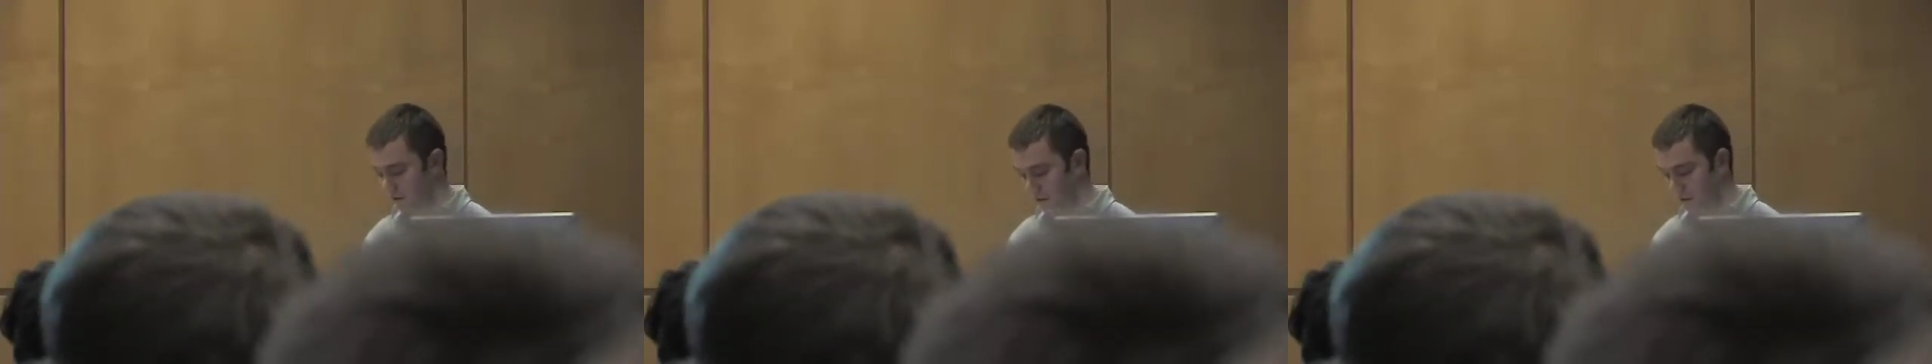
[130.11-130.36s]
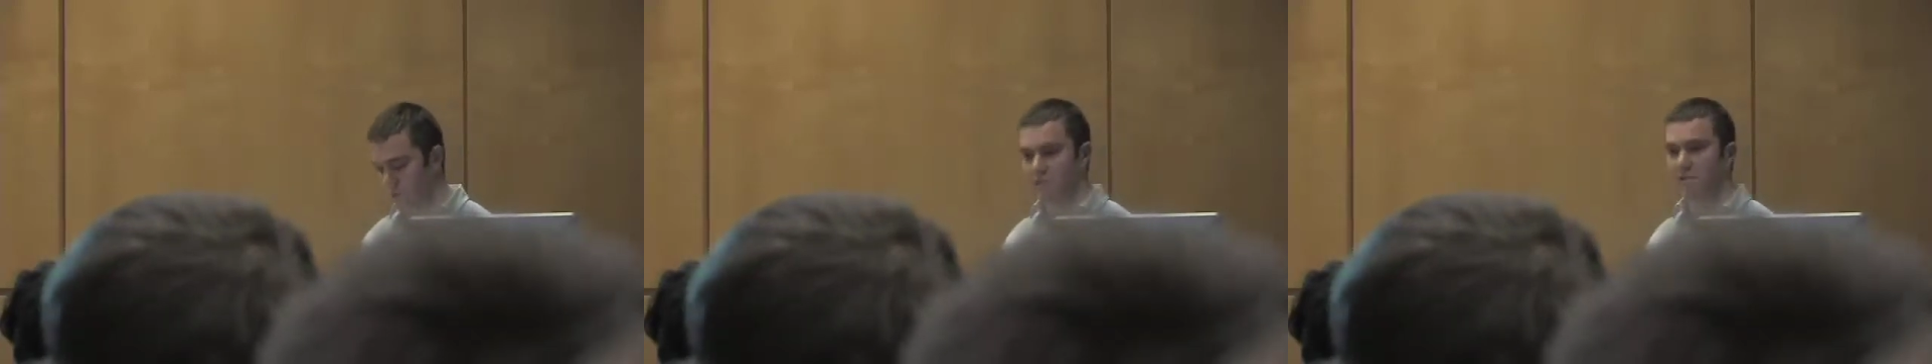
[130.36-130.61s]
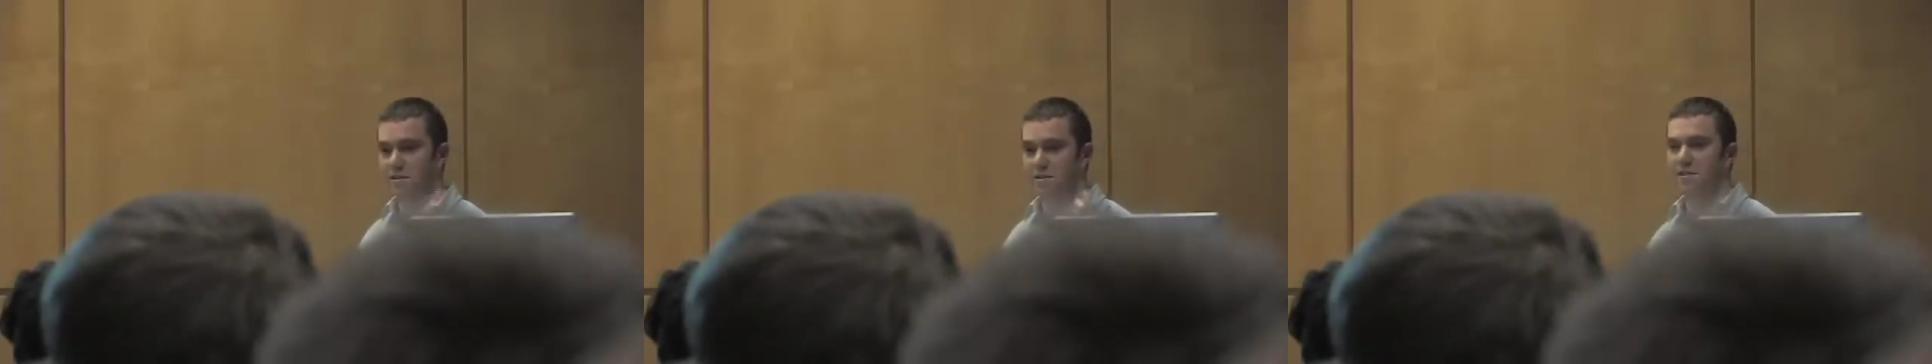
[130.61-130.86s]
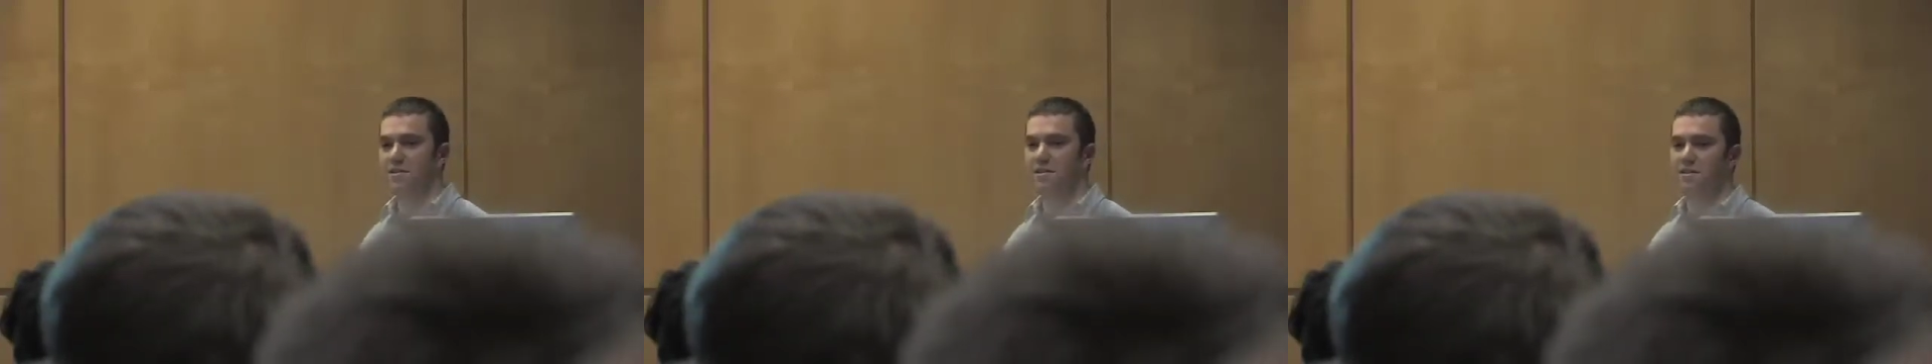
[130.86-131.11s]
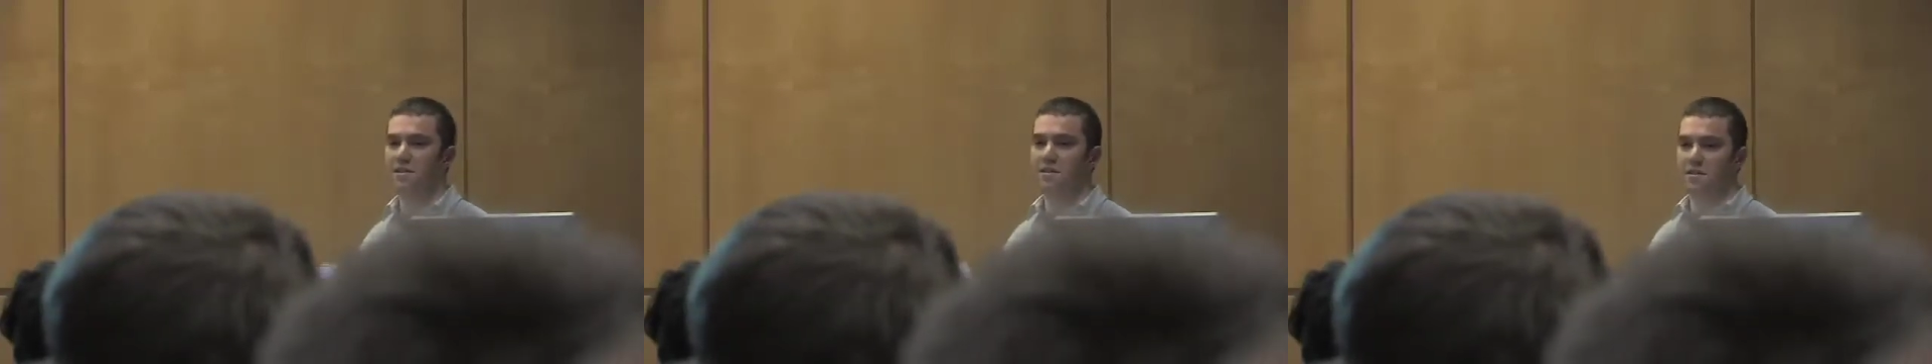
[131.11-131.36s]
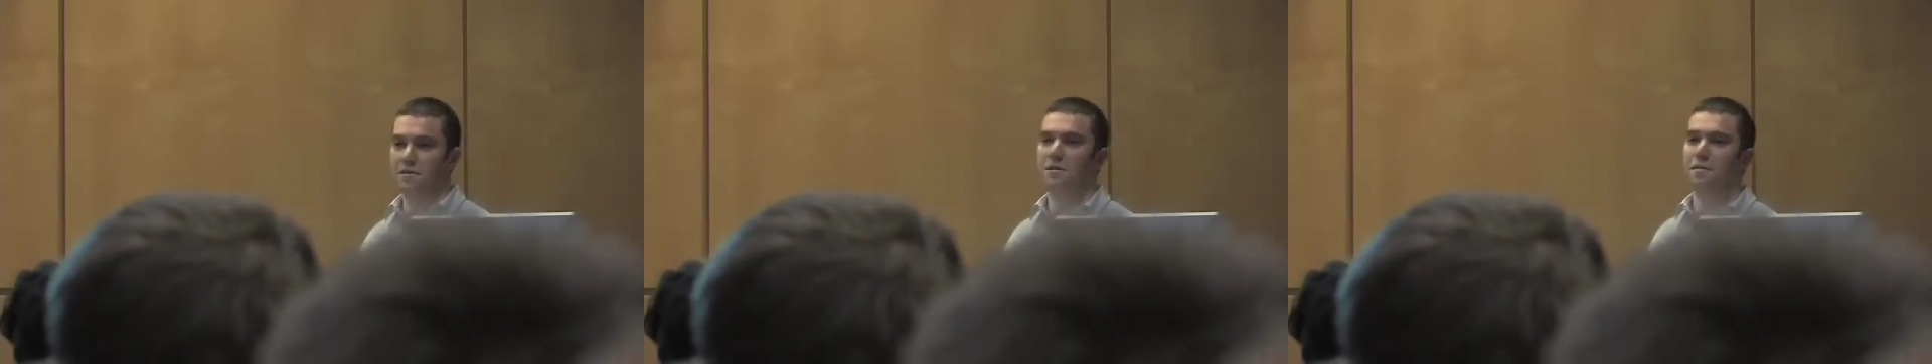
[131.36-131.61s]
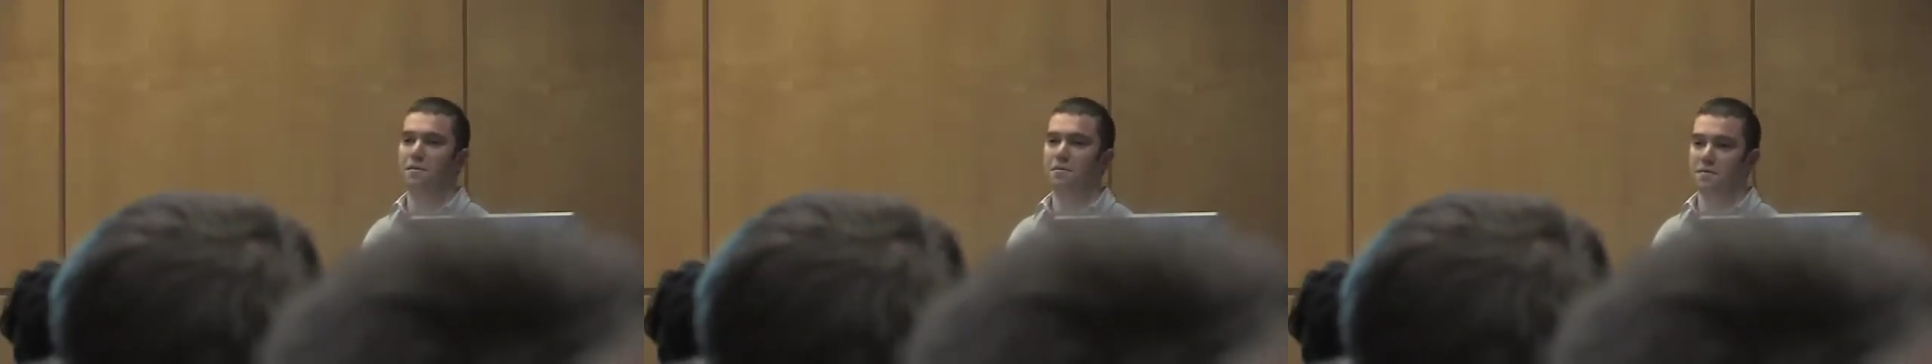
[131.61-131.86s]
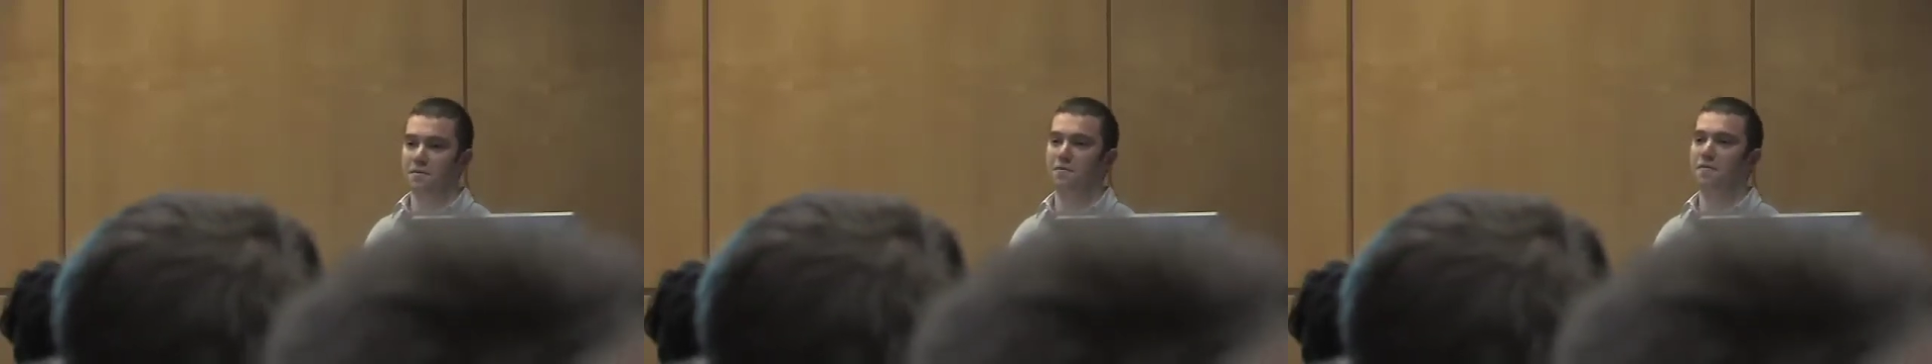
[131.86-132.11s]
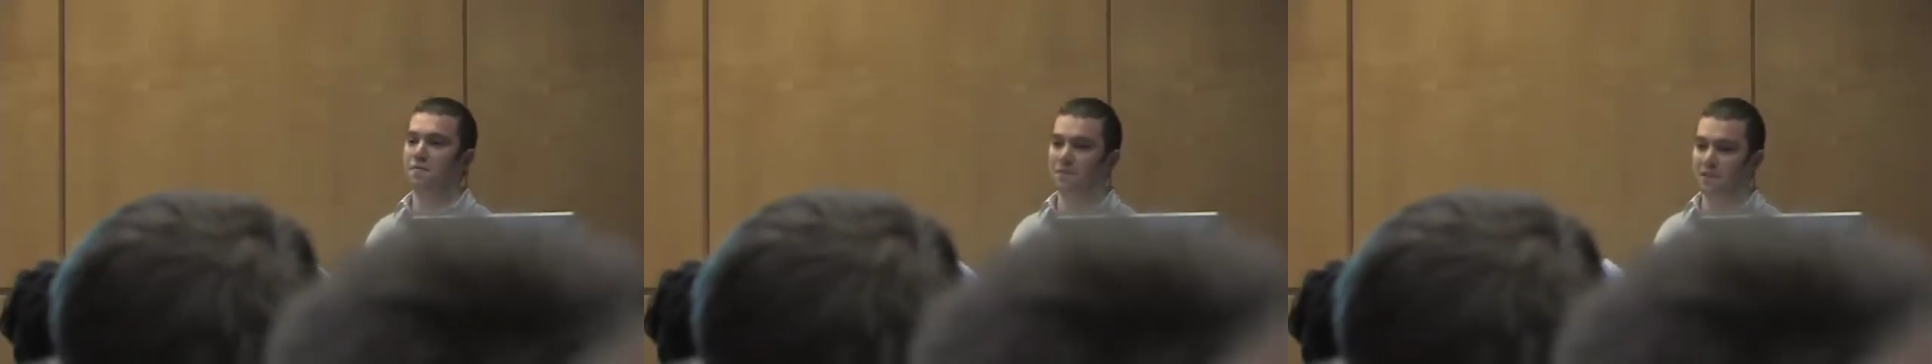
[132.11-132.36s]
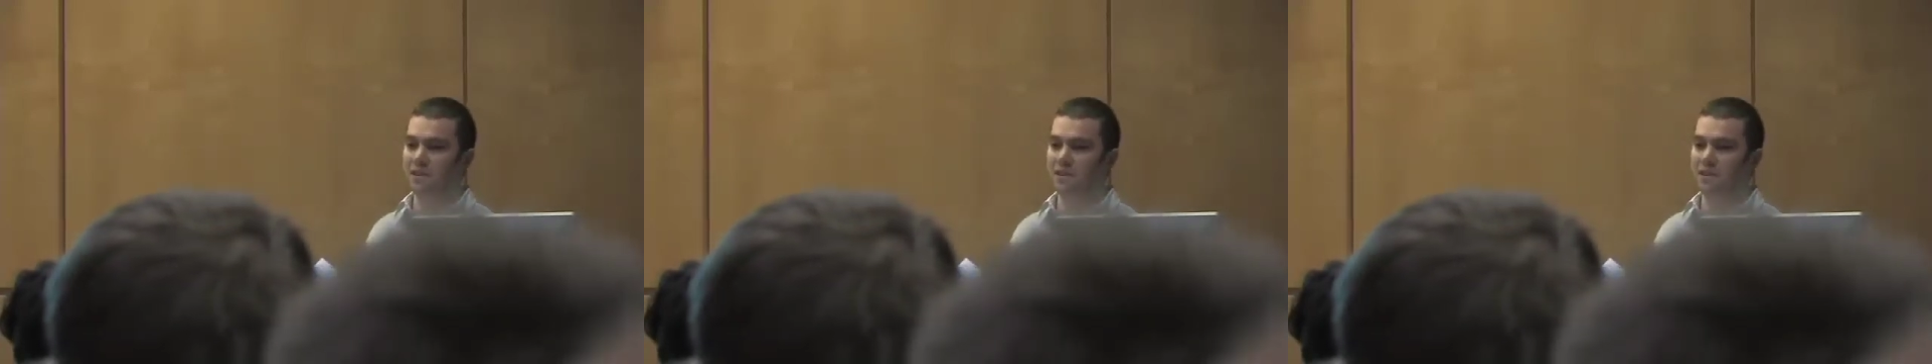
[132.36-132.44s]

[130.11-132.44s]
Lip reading: That's just a sort of very